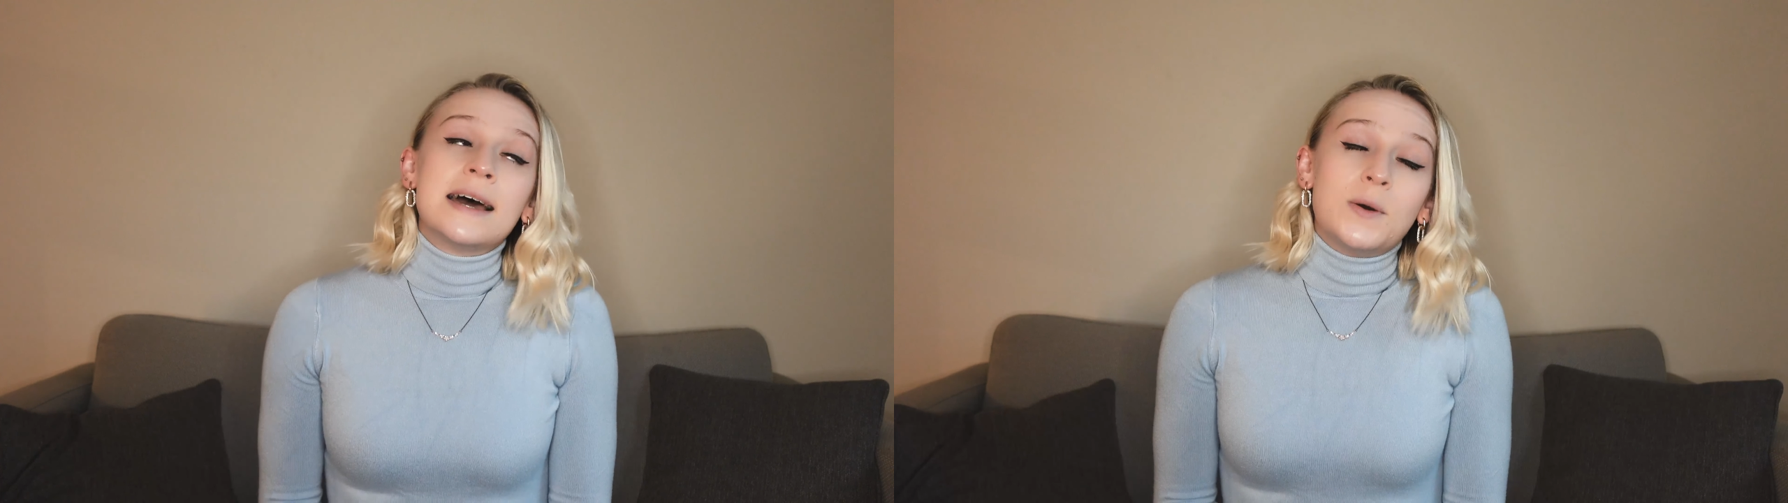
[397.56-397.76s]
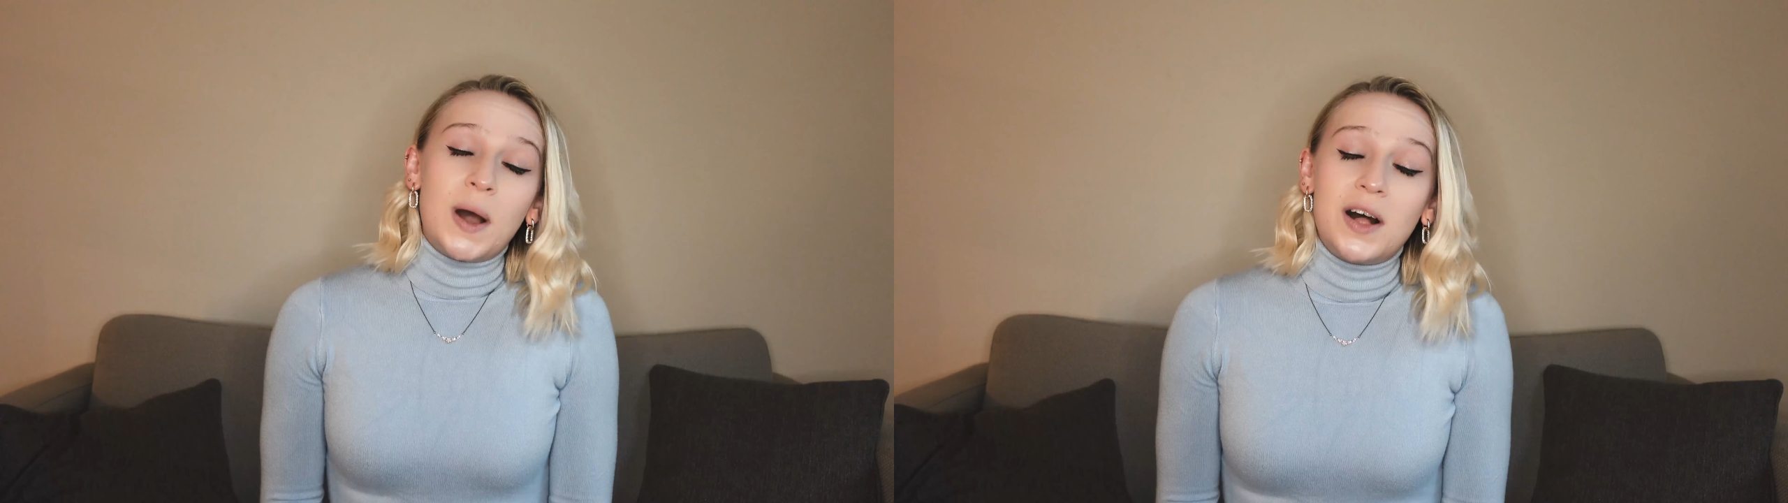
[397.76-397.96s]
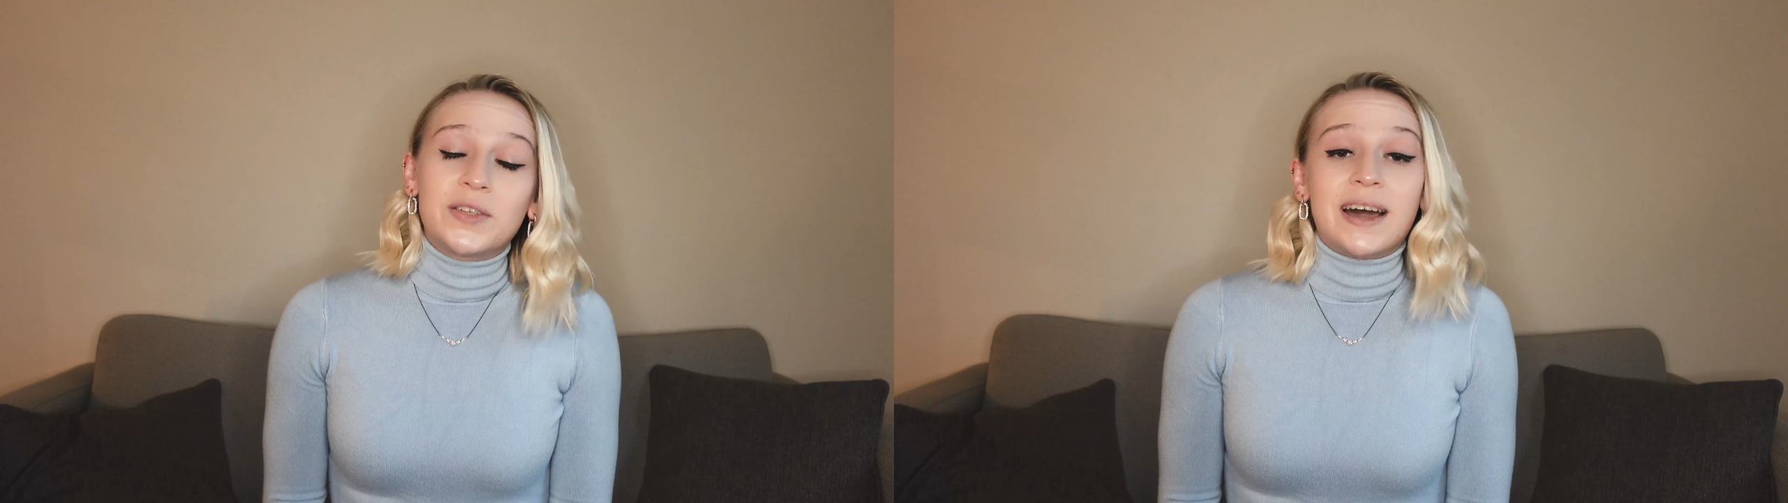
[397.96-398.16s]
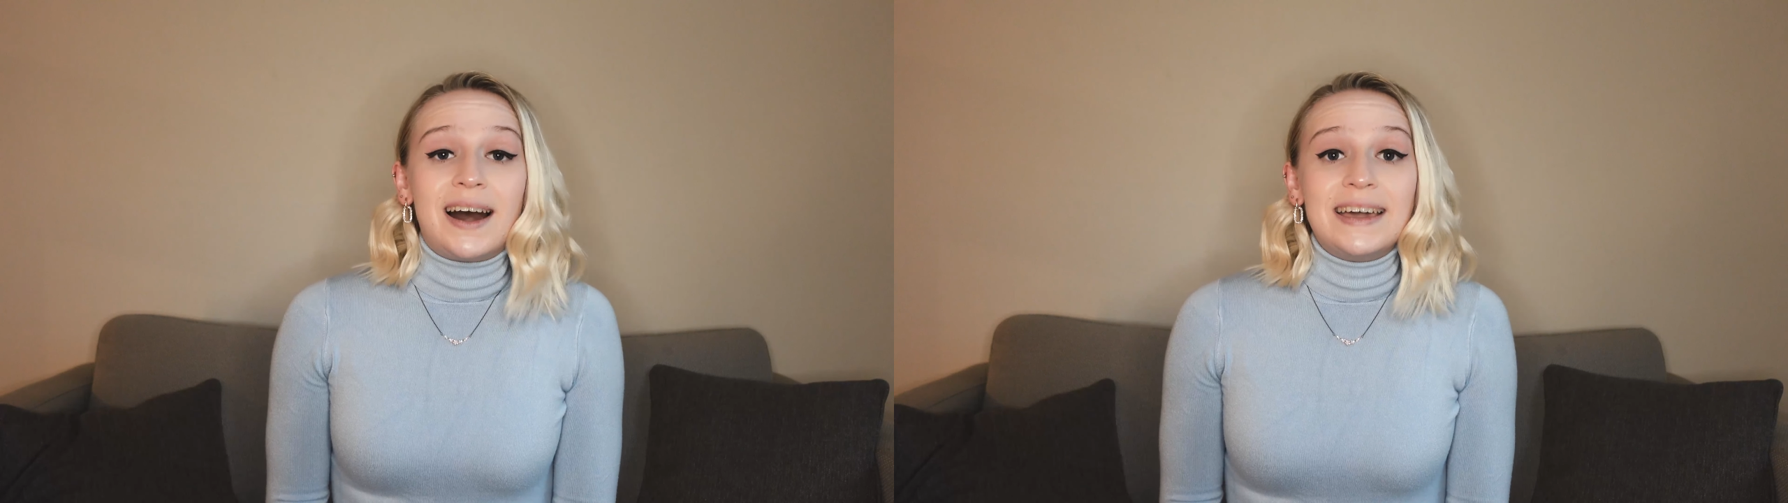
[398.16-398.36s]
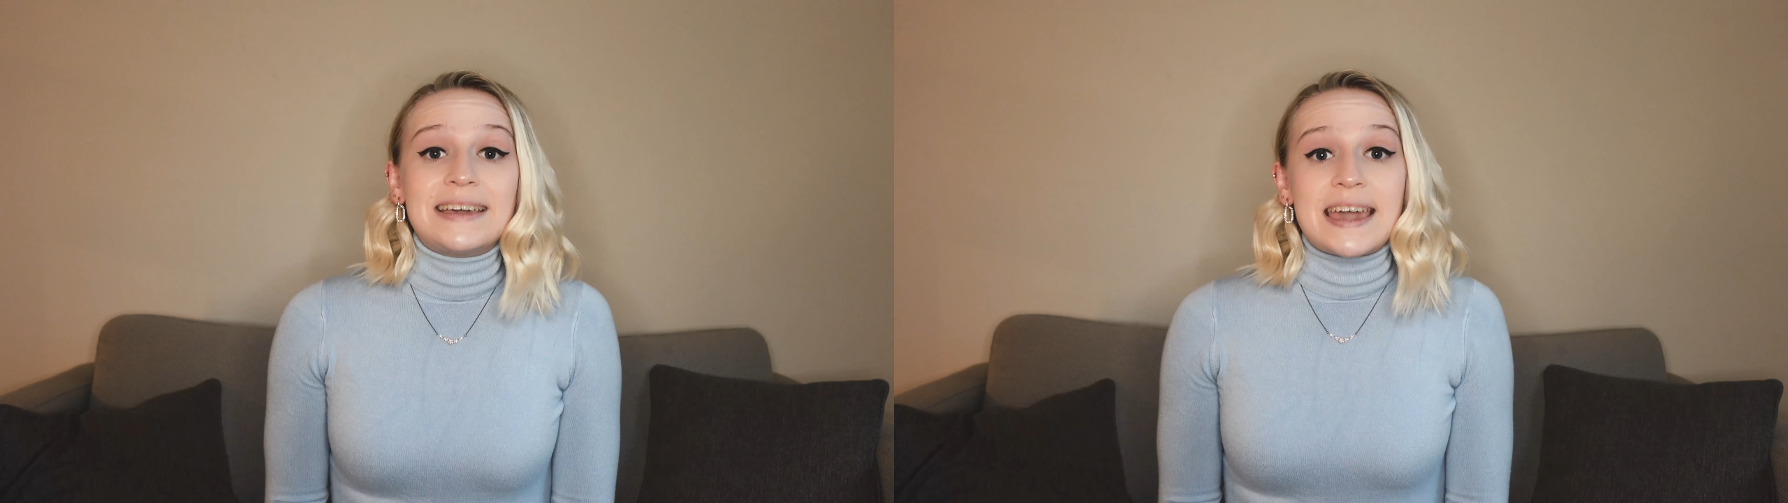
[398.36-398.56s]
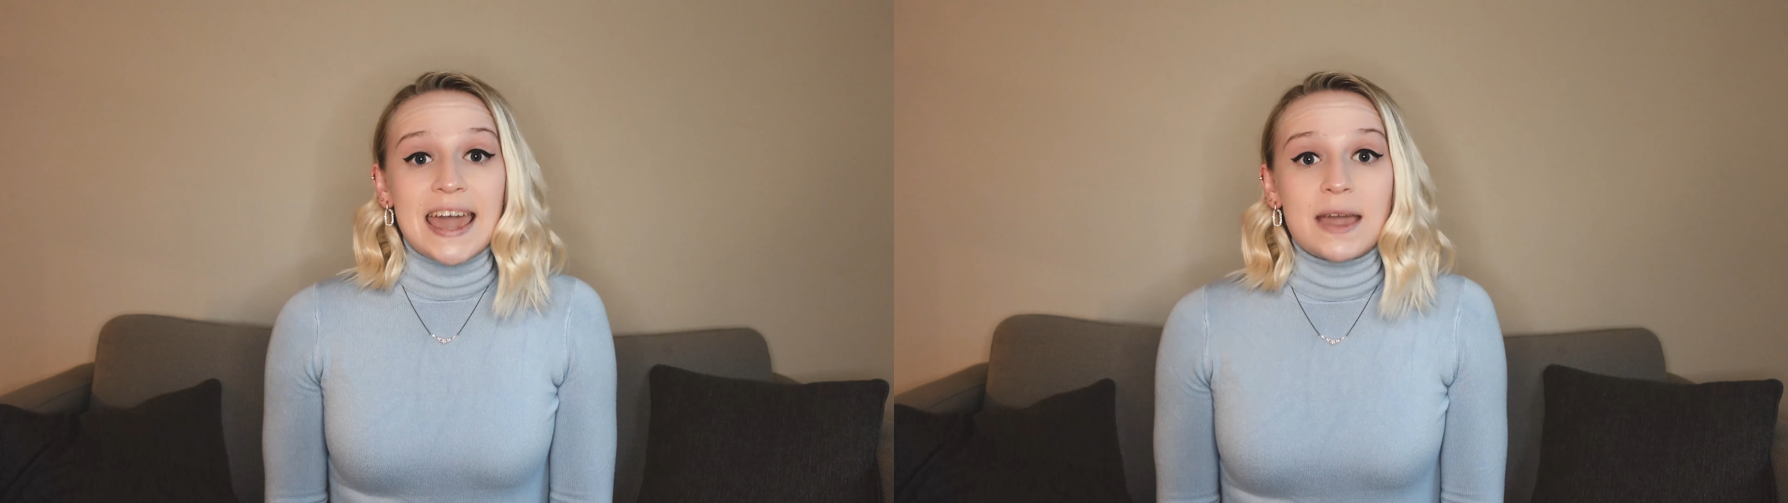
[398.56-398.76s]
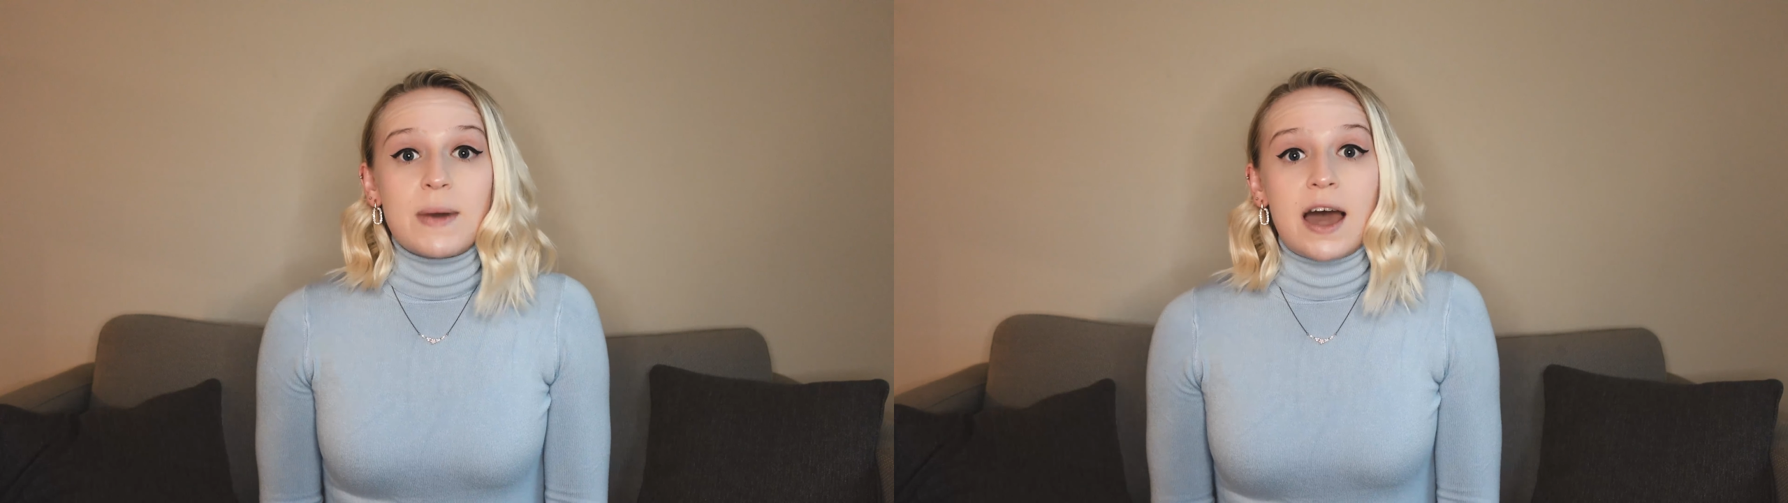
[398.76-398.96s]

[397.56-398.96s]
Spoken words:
Well, the guy came